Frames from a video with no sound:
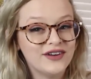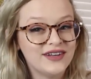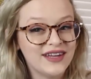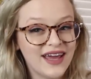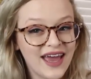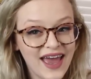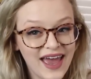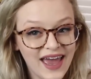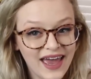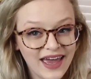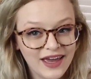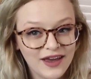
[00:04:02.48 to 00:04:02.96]
your
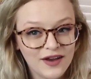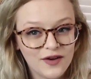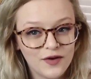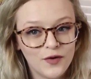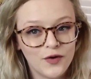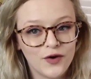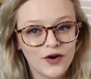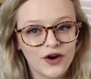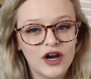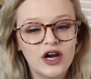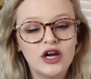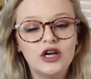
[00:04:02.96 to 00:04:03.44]
day
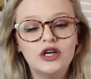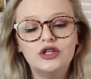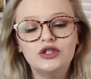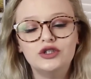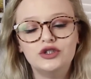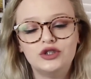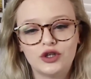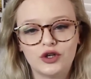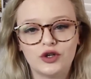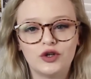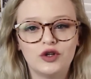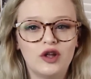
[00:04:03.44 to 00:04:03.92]
or
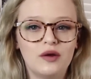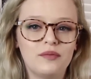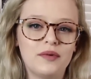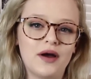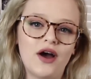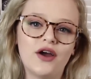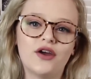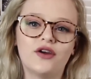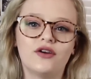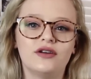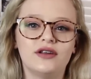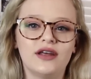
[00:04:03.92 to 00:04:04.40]
journal
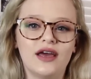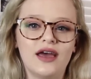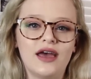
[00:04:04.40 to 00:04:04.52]
about your